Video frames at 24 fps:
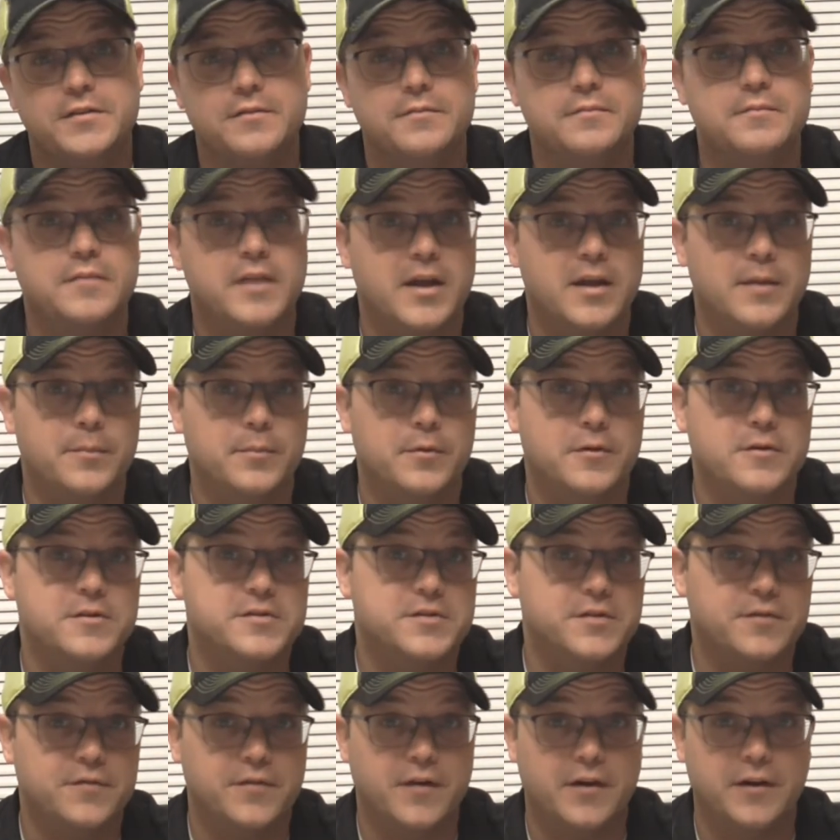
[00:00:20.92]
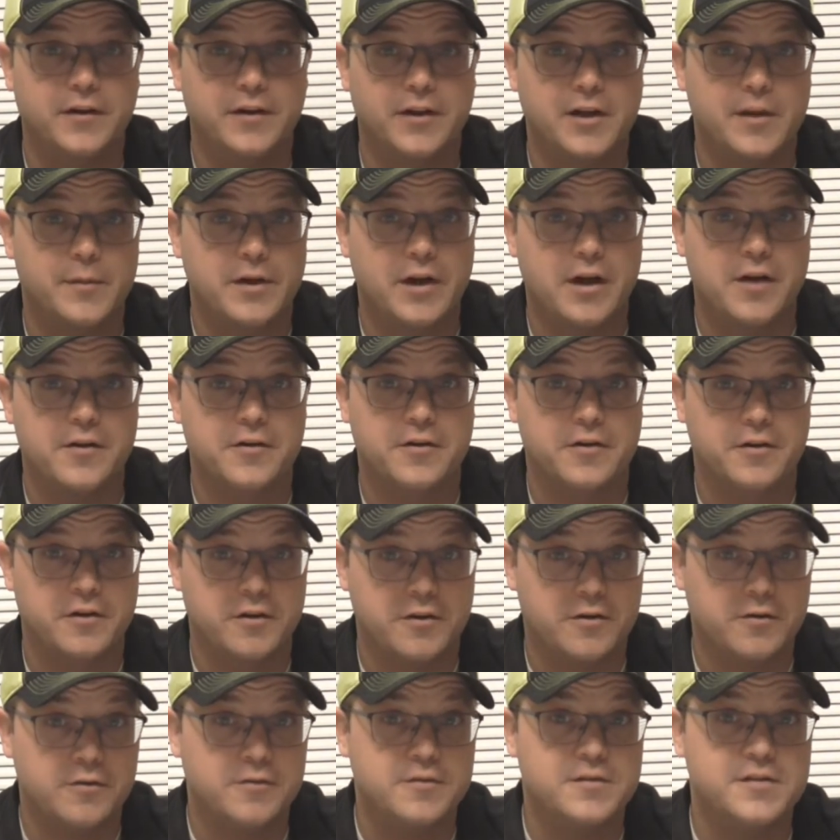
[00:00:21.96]
and campers are finally coming out of their
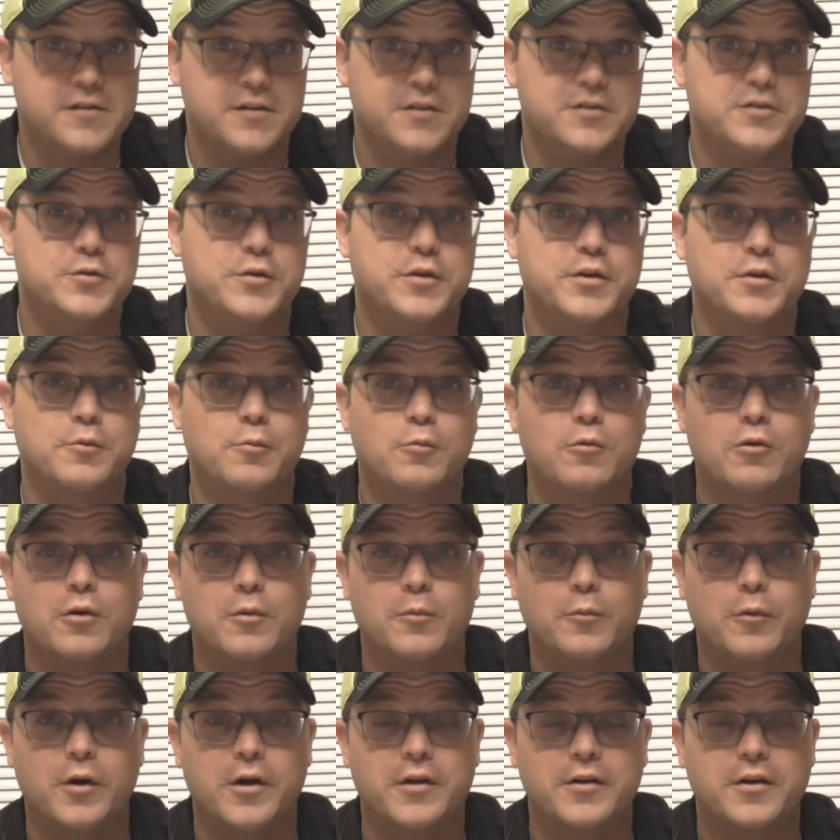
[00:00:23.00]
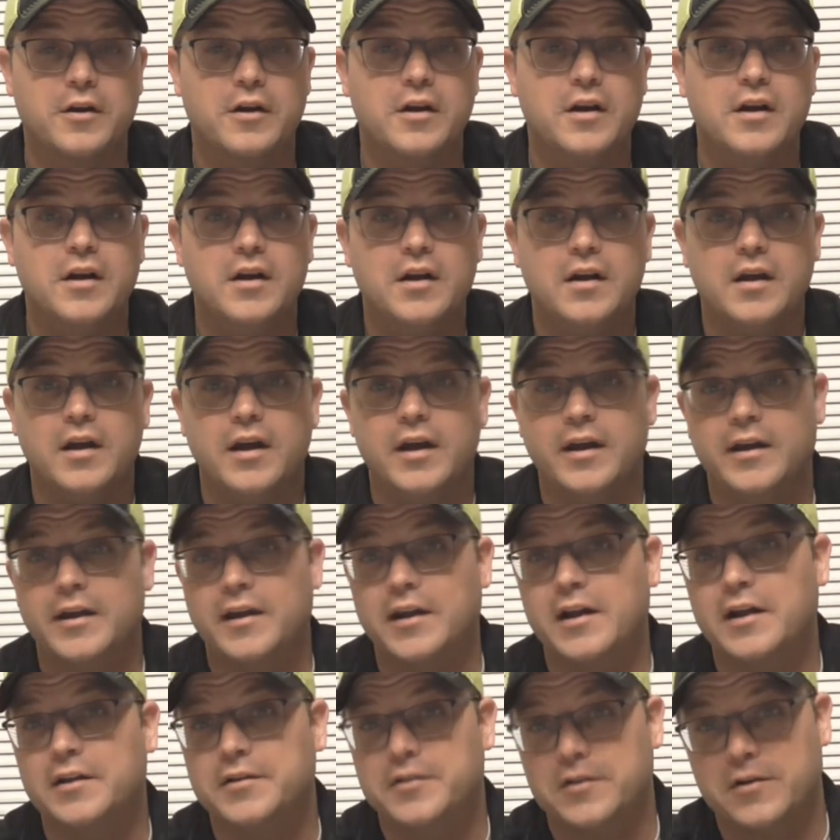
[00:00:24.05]
cocoons to enjoy the warm weather and
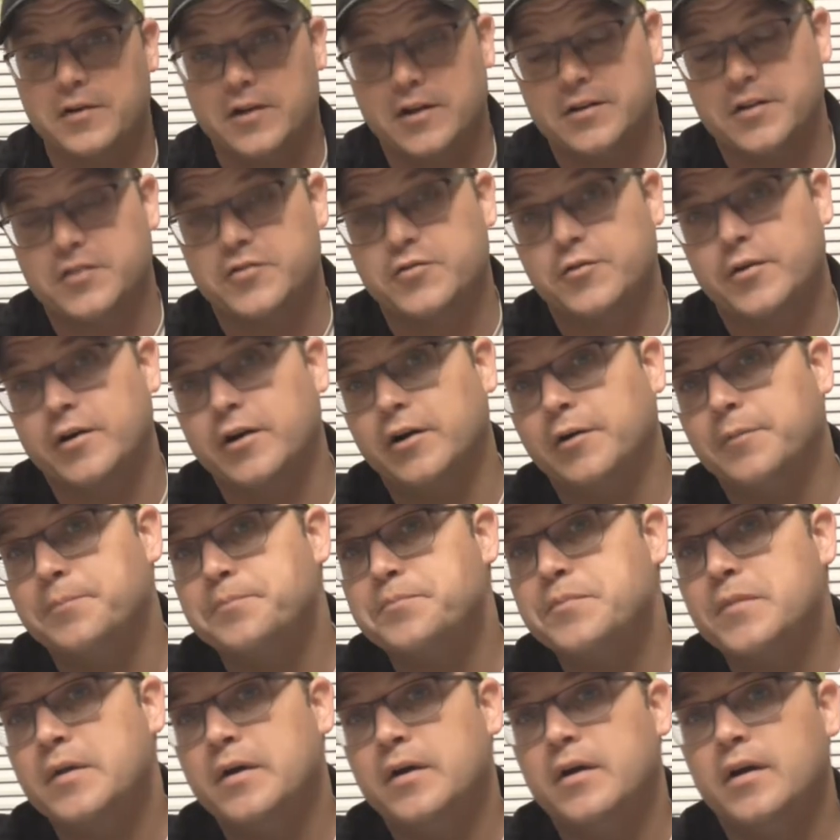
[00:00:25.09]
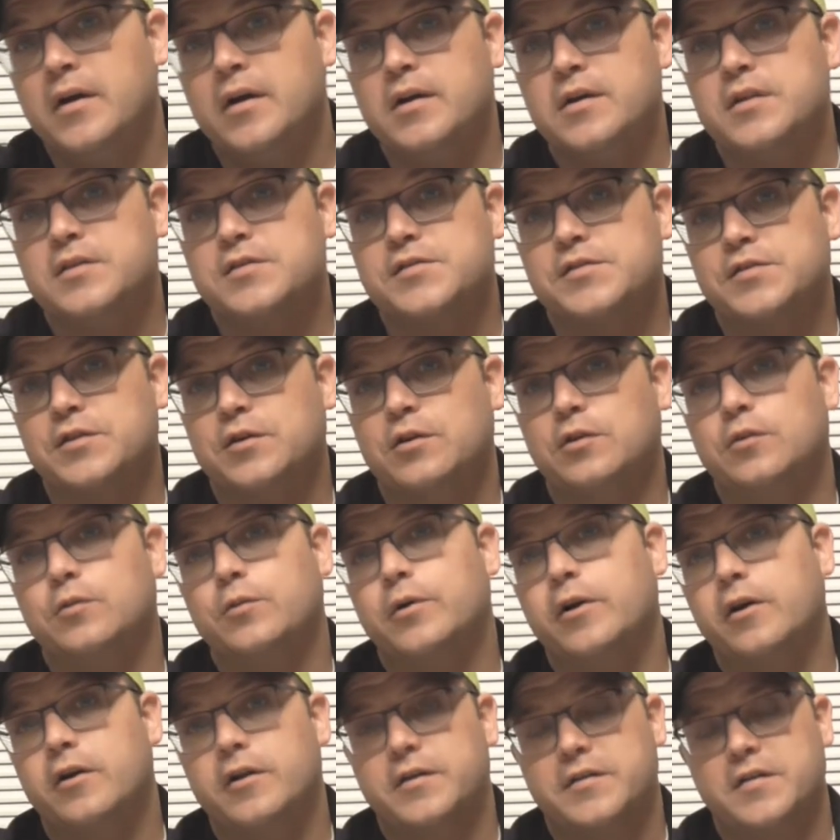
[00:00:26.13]
get out there to hit the trail. So
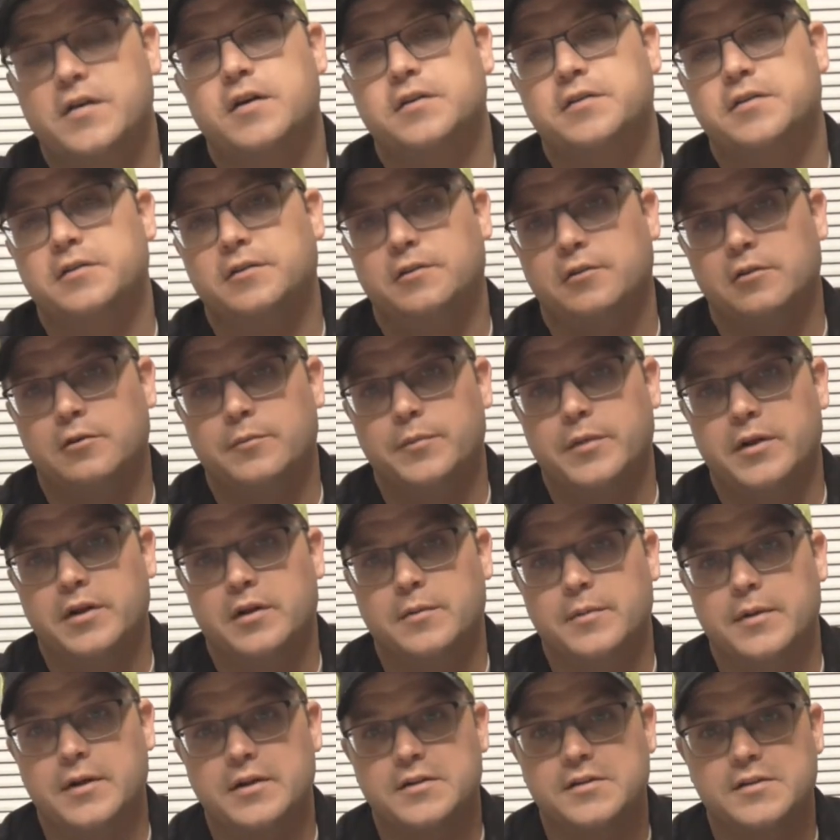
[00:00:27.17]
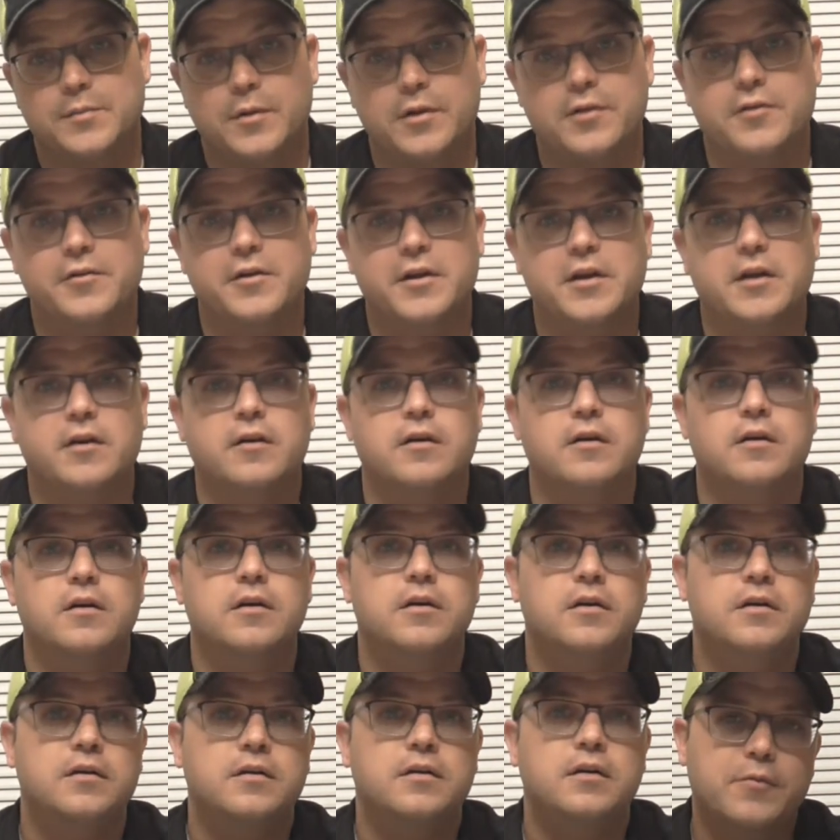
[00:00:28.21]
we already talked a little bit about some other gear
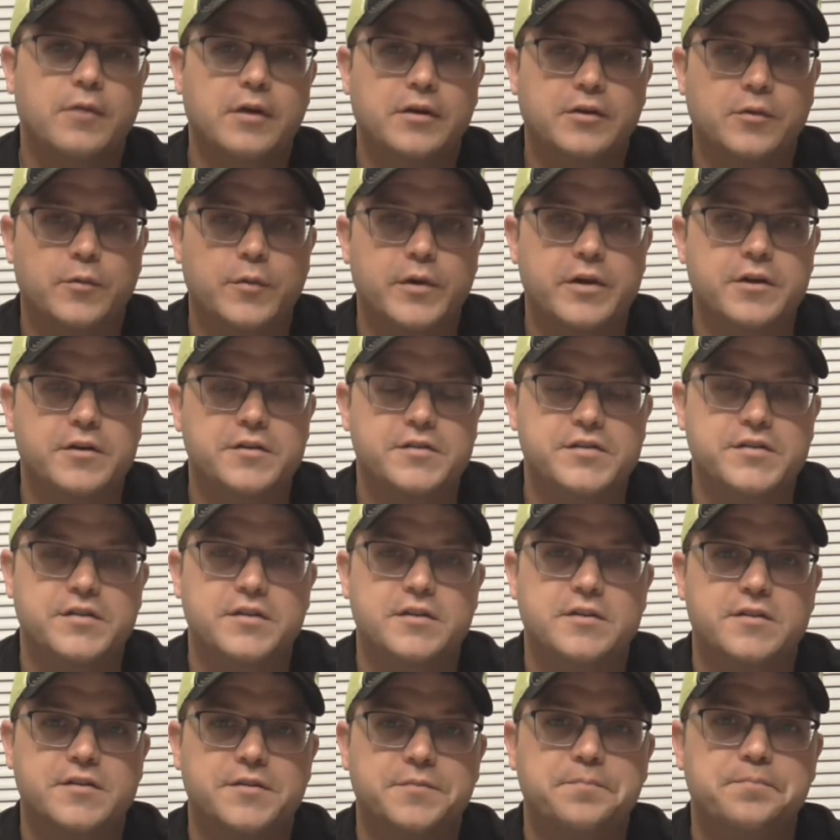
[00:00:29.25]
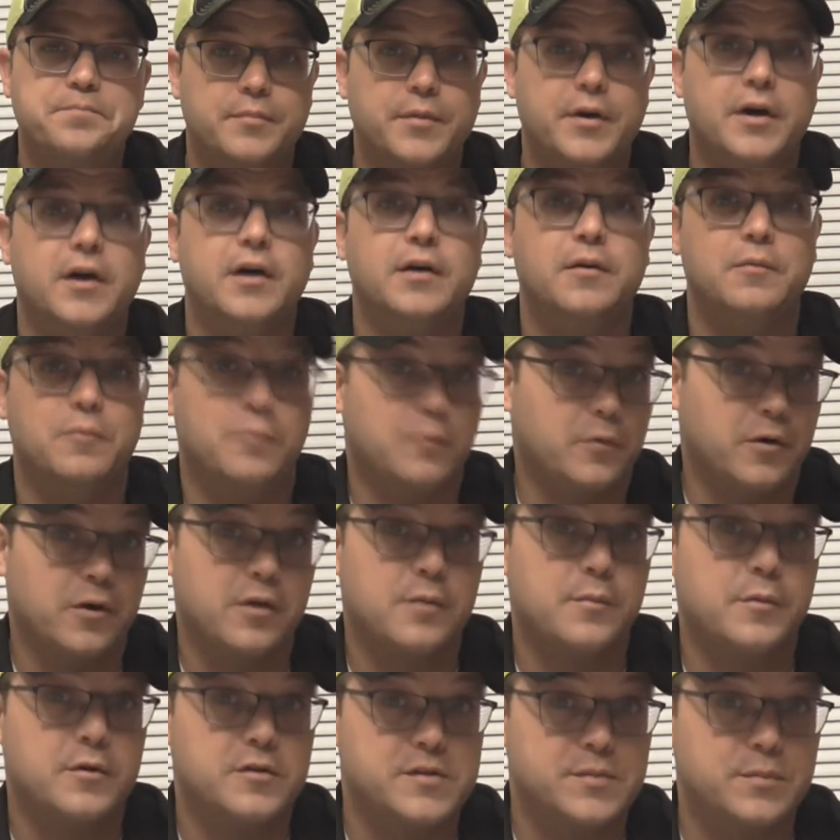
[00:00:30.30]
throughout the winter season, but one
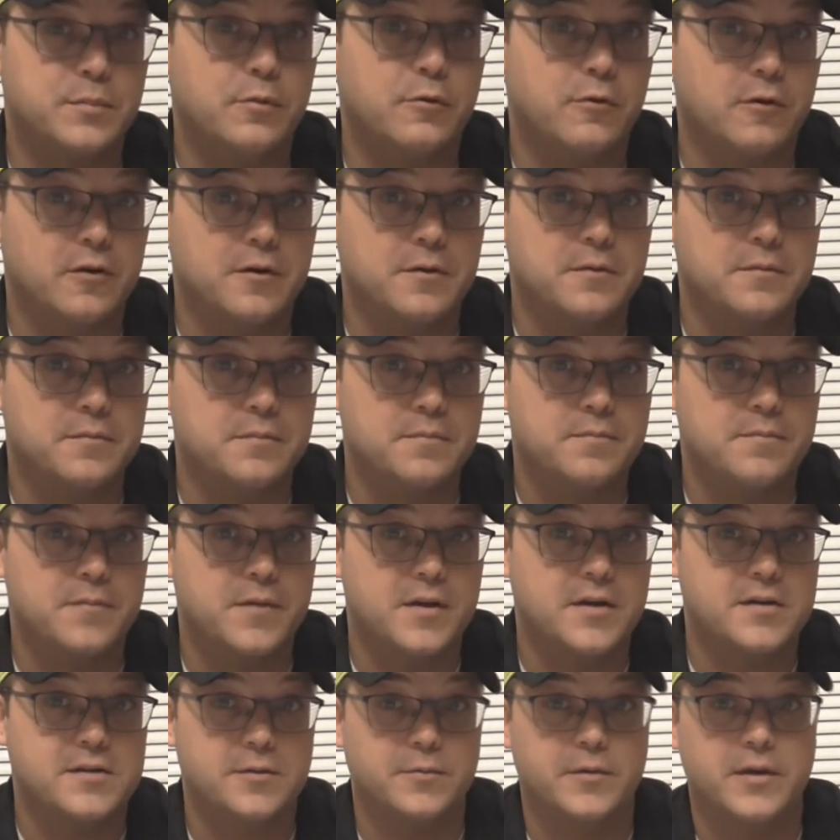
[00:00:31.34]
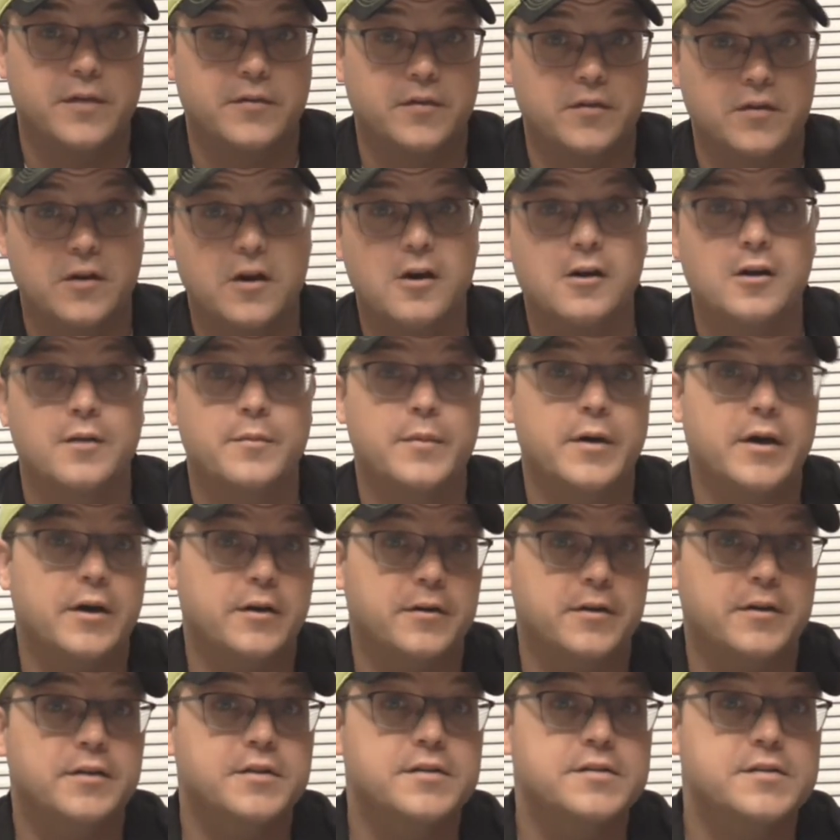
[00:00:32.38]
of the most important things that we have to talk
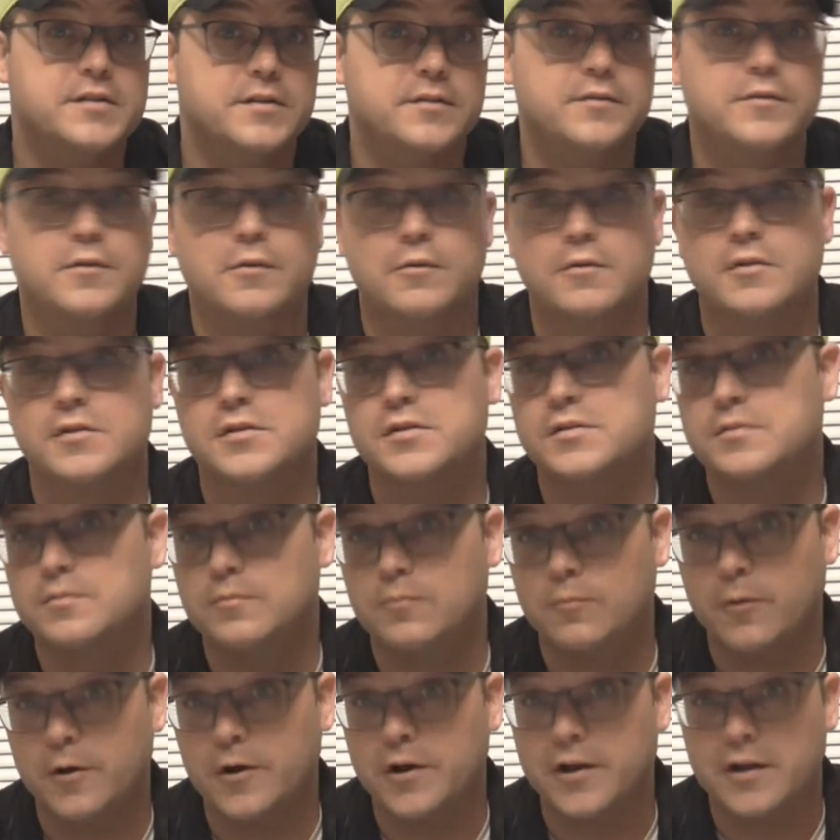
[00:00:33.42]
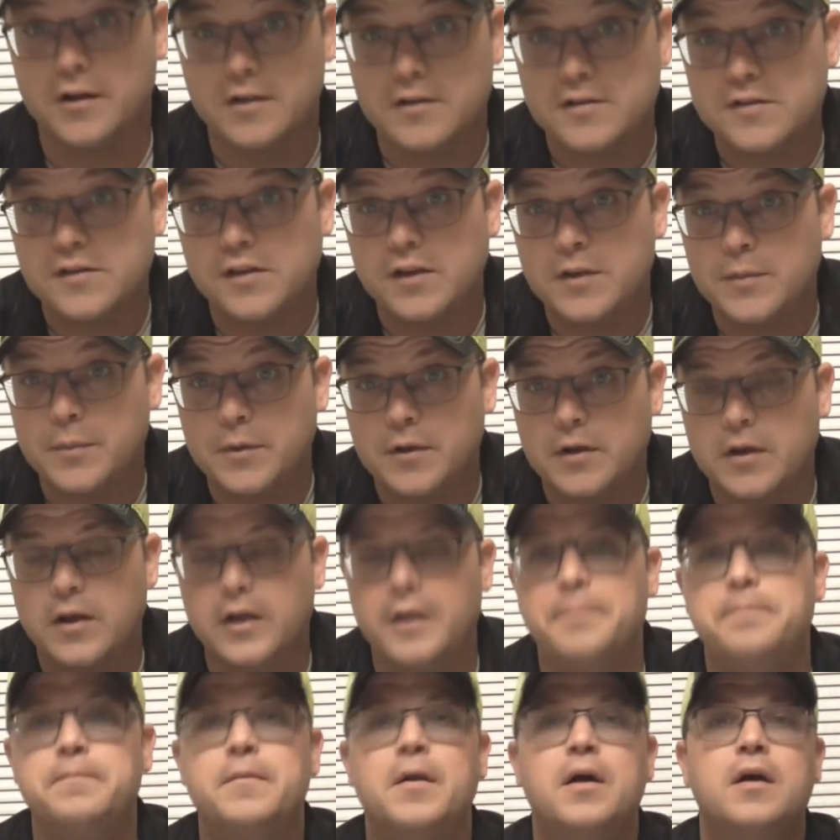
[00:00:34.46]
about is, of course, where you're going to sleep at night.